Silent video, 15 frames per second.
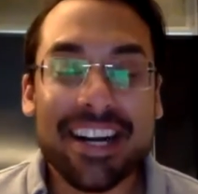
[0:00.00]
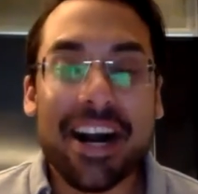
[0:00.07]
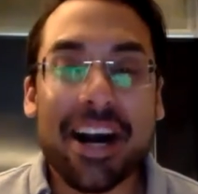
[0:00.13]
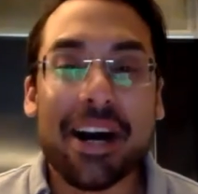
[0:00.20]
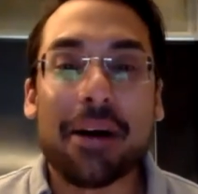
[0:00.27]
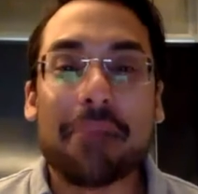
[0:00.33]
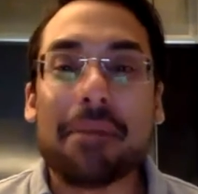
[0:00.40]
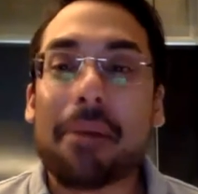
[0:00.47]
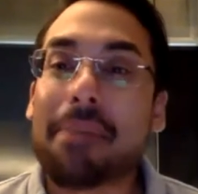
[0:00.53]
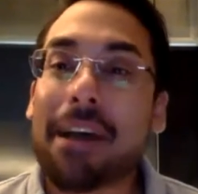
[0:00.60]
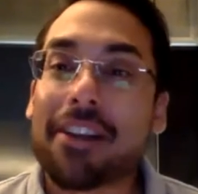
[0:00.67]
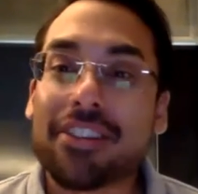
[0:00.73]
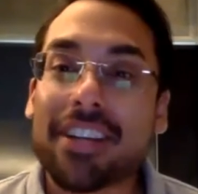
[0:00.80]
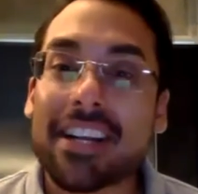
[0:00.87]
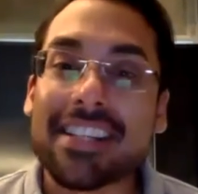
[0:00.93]
I'm
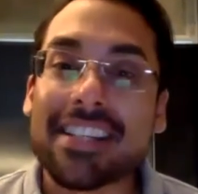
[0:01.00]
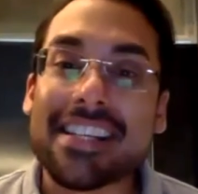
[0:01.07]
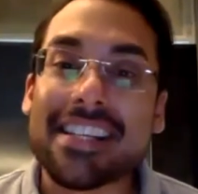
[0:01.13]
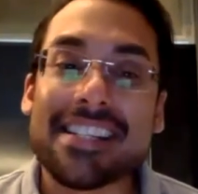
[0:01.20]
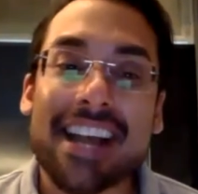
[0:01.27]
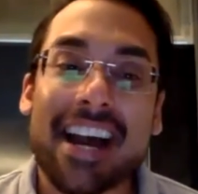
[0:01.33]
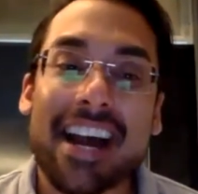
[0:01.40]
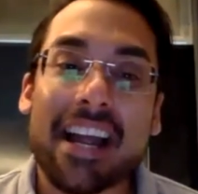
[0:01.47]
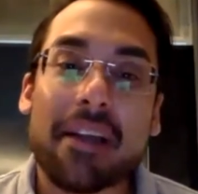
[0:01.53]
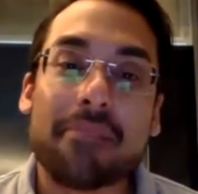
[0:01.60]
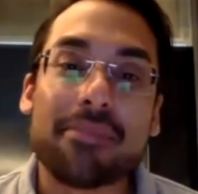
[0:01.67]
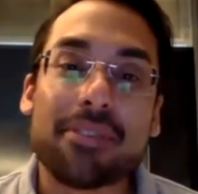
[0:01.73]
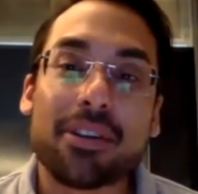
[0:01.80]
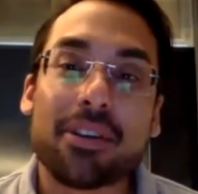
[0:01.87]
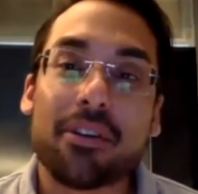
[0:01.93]
Patrick Atenez. I
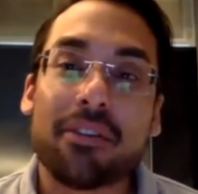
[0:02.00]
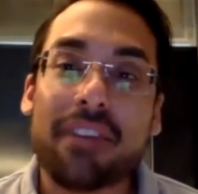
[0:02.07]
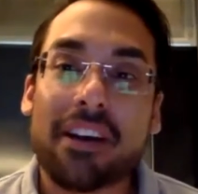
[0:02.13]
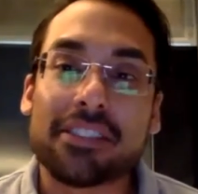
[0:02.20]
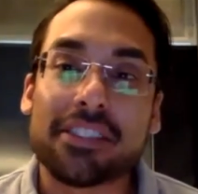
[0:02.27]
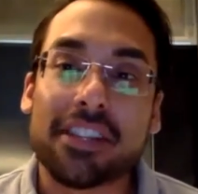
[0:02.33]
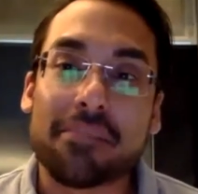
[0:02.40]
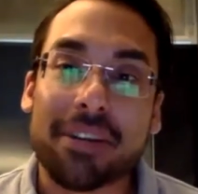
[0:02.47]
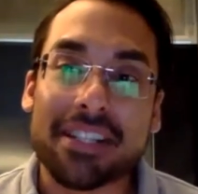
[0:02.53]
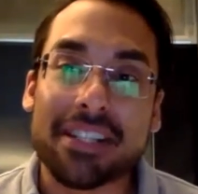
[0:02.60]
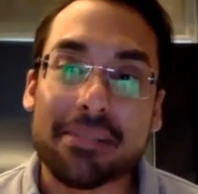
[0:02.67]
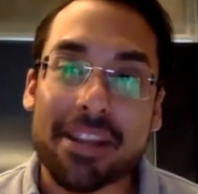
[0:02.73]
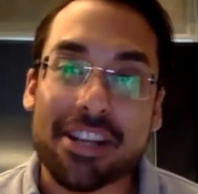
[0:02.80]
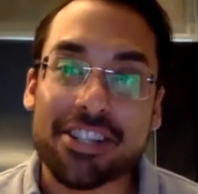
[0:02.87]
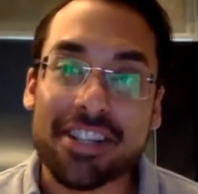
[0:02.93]
am the co-founder of Bring
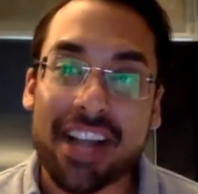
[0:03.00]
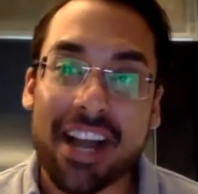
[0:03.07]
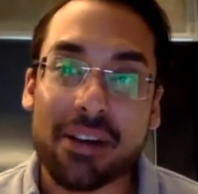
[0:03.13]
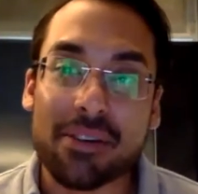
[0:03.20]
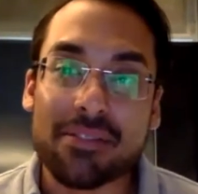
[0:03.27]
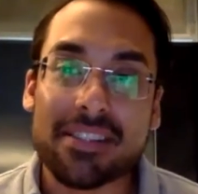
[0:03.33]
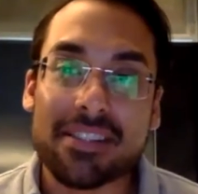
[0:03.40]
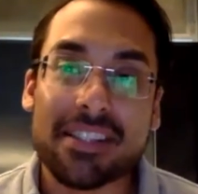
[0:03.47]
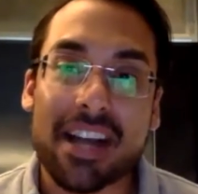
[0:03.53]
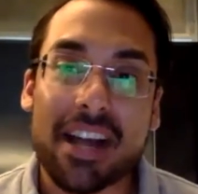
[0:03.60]
Dementia Out.